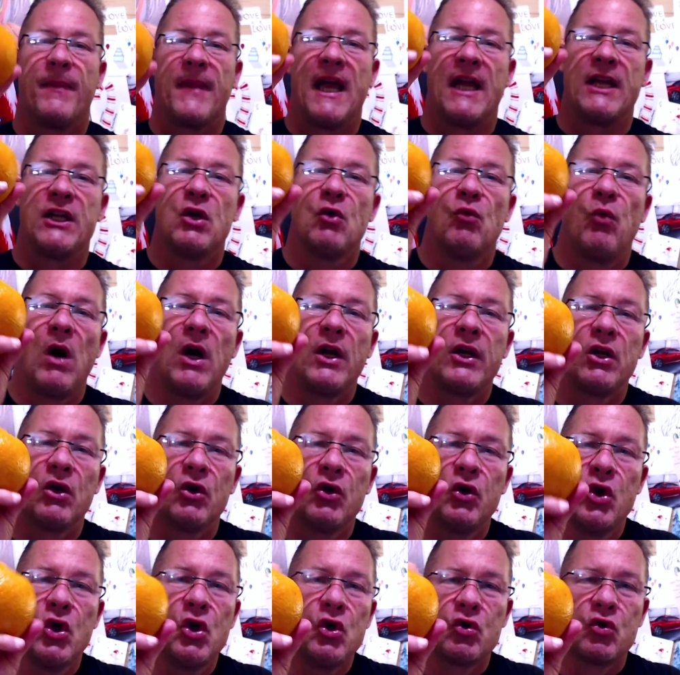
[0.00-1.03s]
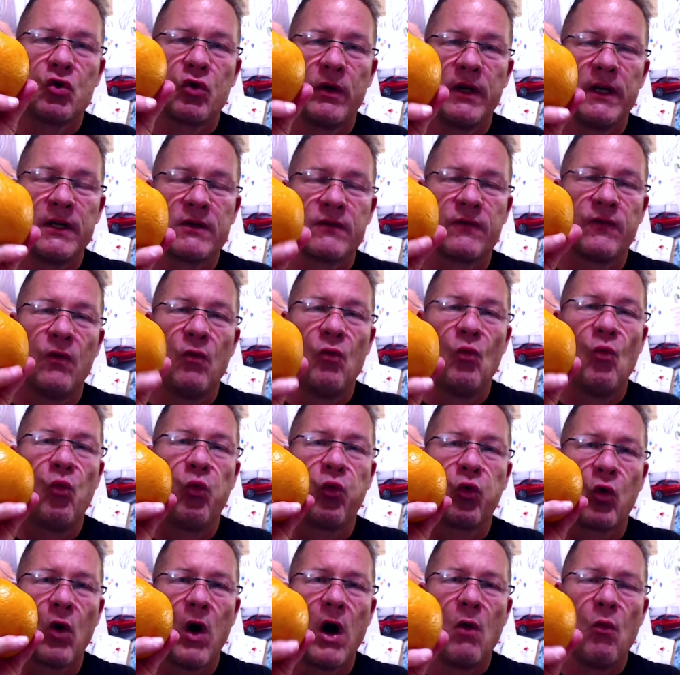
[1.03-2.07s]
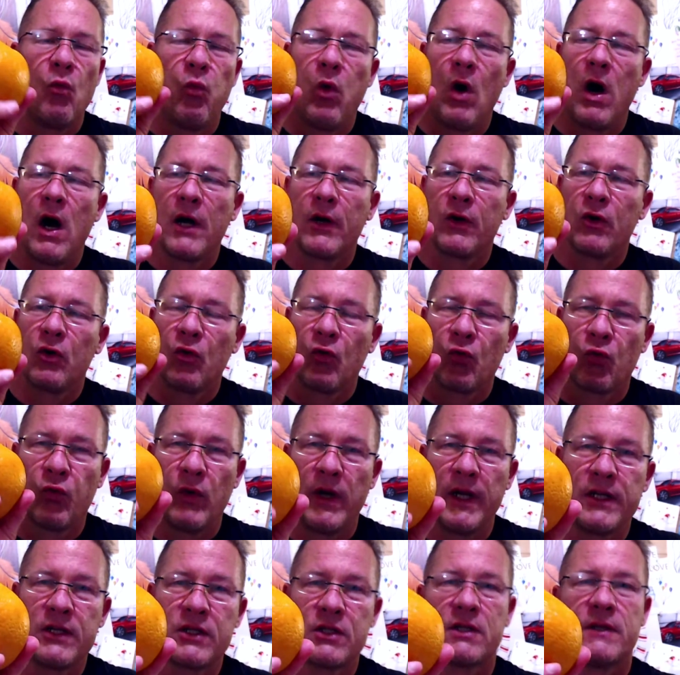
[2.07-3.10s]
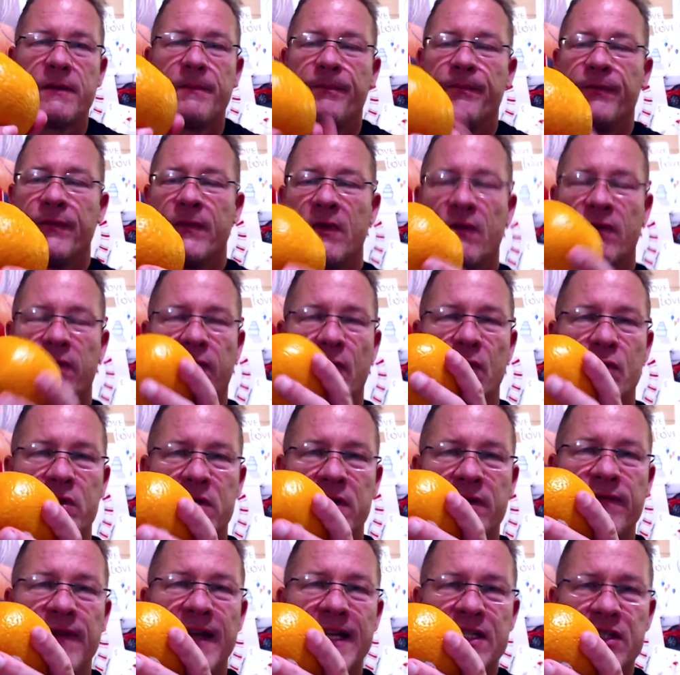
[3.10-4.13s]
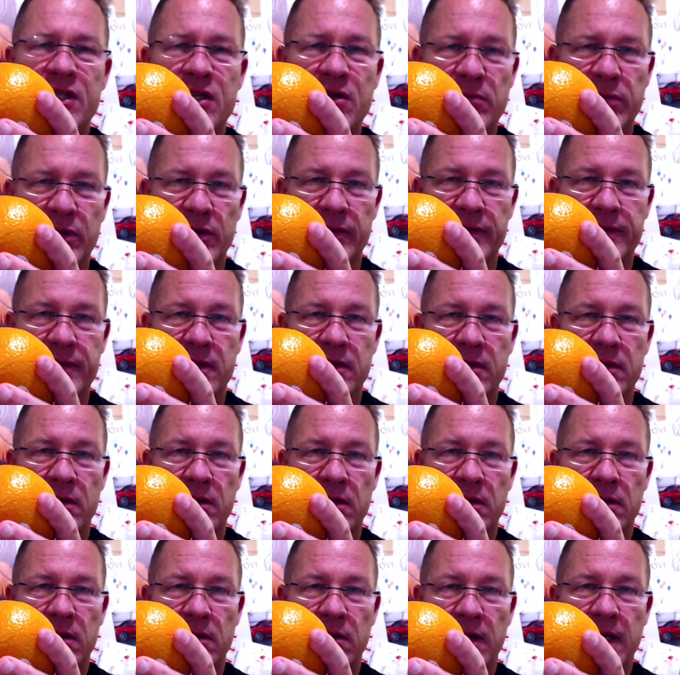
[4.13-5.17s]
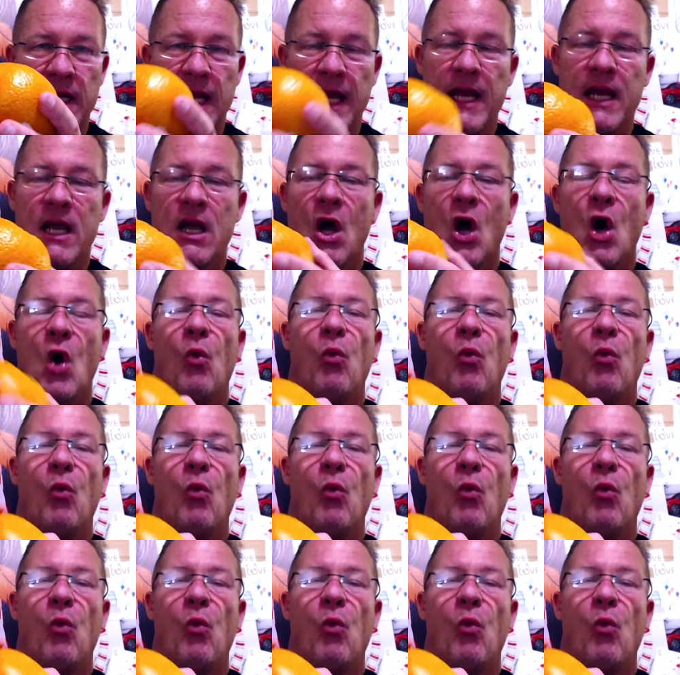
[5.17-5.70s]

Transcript: And you want your nutrients from water-rich fruits and vegetables, okay?